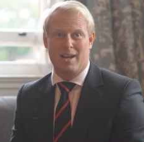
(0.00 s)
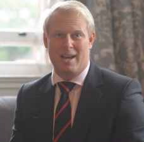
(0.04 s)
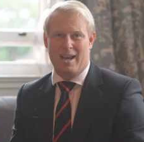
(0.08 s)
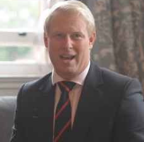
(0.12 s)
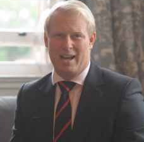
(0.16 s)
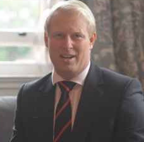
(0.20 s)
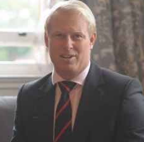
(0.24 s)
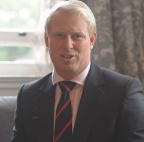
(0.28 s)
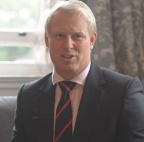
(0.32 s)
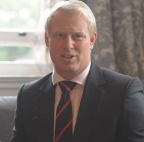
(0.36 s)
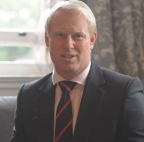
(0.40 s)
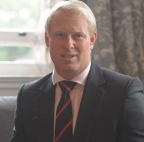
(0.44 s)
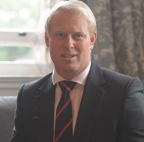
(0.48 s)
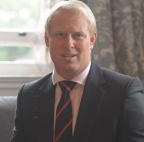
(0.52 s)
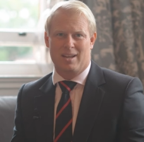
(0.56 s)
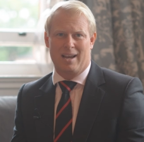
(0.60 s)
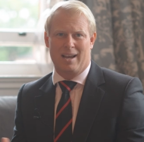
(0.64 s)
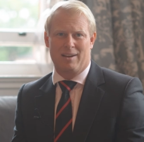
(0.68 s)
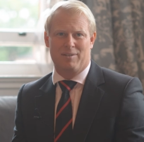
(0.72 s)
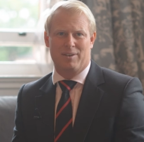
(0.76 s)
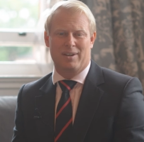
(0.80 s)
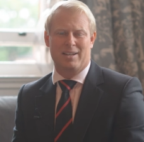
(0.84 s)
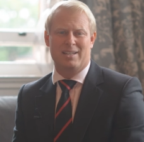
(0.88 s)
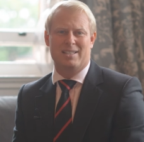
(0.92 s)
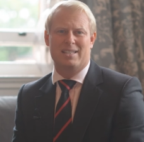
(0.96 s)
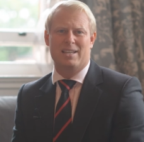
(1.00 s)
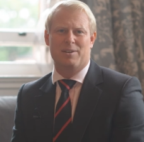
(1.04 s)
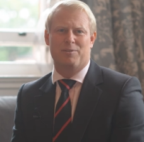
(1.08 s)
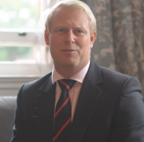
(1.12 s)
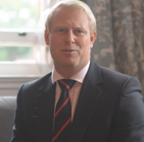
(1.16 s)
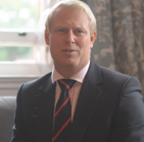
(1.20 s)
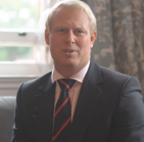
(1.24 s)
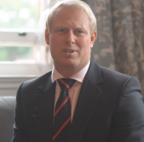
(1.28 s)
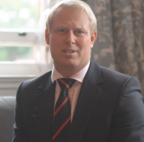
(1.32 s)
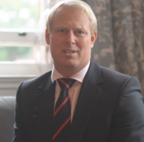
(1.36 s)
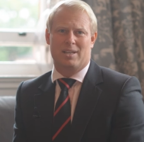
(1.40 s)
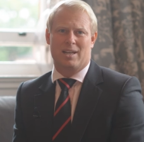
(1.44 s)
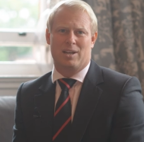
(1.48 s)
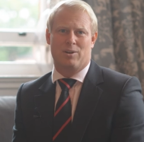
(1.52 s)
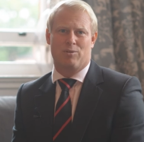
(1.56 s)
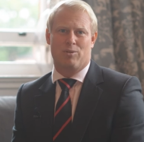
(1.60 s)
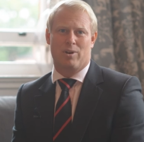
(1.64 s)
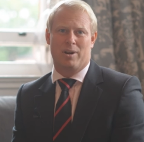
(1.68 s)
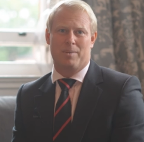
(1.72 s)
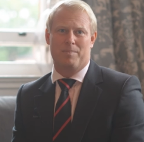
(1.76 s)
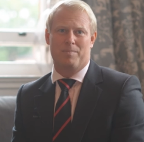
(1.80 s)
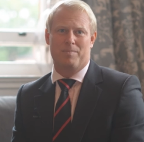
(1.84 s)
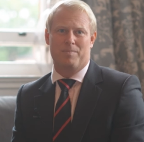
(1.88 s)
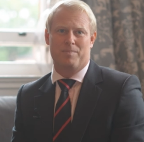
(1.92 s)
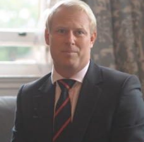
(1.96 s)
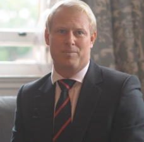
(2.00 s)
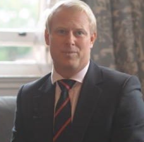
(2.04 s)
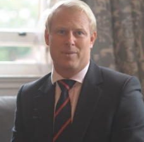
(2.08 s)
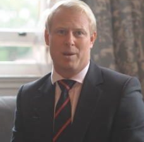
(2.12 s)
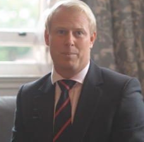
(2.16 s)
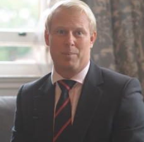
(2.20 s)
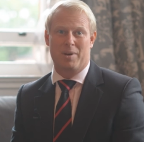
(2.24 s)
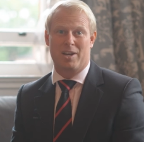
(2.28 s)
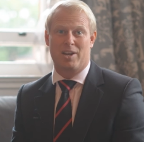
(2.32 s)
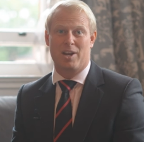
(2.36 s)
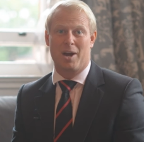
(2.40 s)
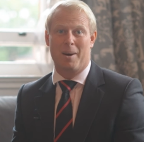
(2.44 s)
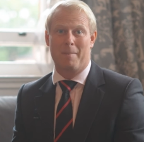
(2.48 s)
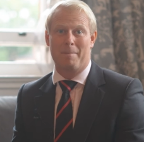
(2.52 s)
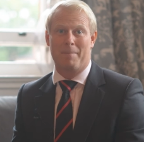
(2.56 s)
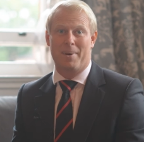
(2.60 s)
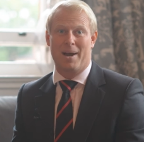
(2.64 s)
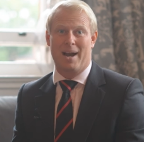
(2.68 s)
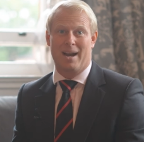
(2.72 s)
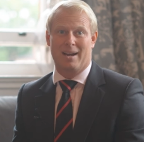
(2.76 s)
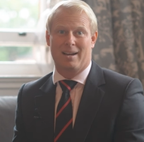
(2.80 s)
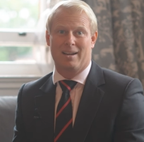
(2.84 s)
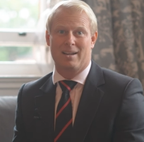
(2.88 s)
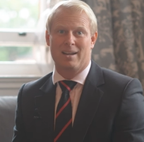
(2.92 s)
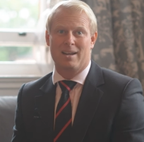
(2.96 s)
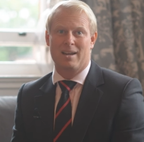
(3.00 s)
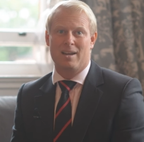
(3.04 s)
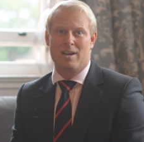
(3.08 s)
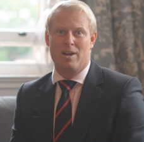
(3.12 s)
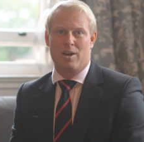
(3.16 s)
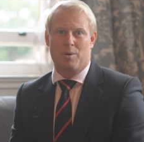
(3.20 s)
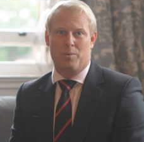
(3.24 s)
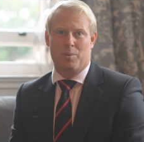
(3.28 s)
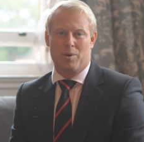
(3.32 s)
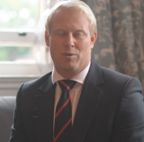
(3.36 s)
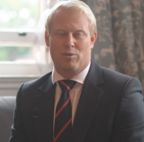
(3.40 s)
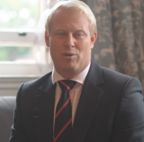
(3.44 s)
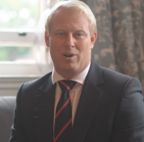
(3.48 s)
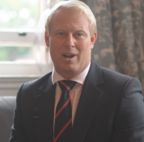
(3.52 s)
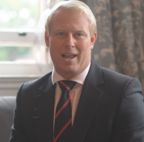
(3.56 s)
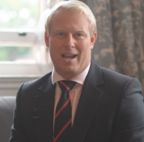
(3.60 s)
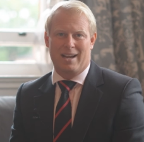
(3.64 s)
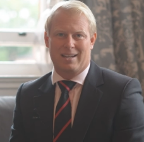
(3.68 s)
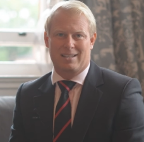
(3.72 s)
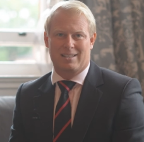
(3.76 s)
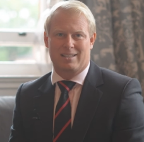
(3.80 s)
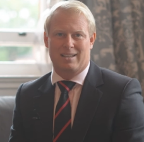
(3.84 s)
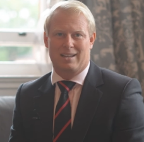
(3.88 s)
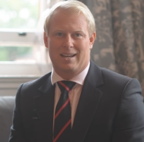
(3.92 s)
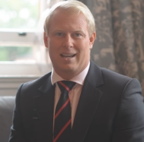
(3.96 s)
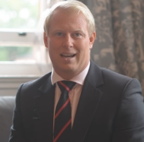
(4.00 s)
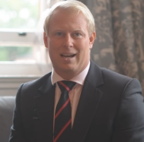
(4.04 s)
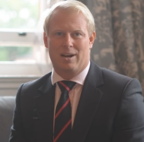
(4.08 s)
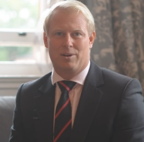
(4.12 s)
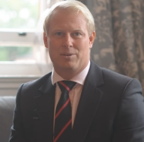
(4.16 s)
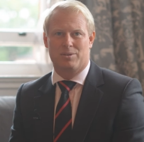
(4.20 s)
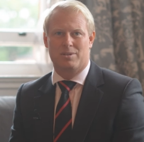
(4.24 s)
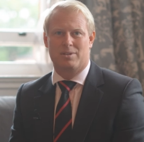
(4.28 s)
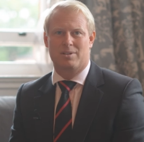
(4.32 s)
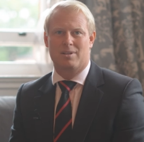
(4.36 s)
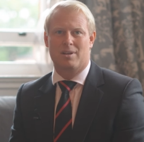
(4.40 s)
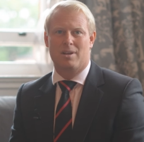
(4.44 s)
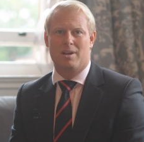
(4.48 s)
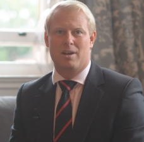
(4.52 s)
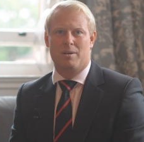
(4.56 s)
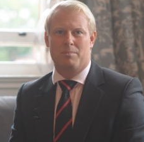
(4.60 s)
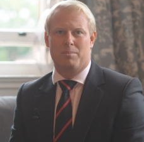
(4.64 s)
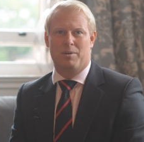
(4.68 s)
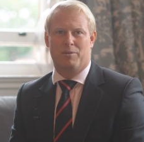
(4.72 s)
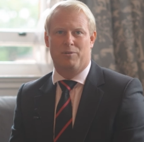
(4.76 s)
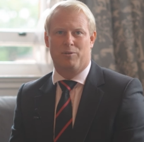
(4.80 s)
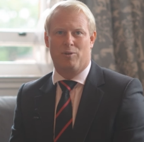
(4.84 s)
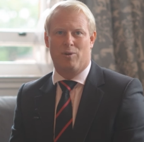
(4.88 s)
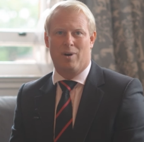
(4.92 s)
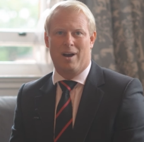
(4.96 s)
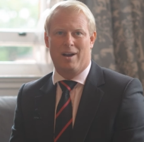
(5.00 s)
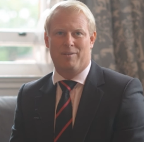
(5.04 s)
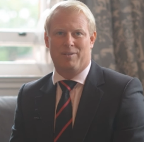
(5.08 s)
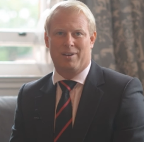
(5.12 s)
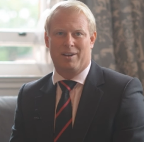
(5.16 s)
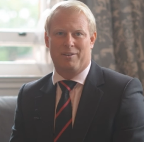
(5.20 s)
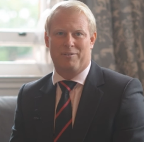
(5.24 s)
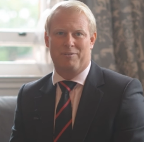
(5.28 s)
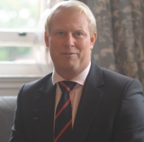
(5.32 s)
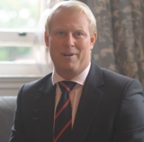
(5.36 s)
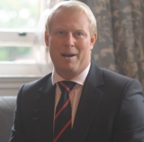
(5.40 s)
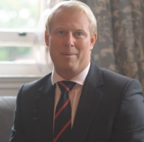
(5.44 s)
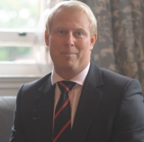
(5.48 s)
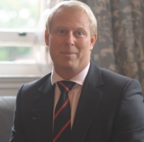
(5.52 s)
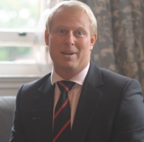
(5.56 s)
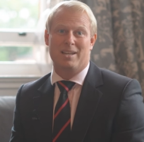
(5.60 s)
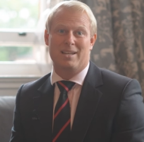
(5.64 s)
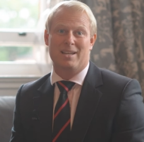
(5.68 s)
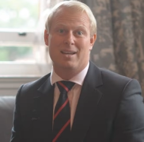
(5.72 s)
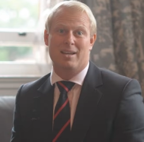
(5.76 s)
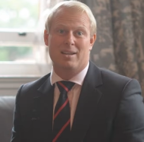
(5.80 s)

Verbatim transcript: and just having a different scenery. Then we come back we relax in-house before having a family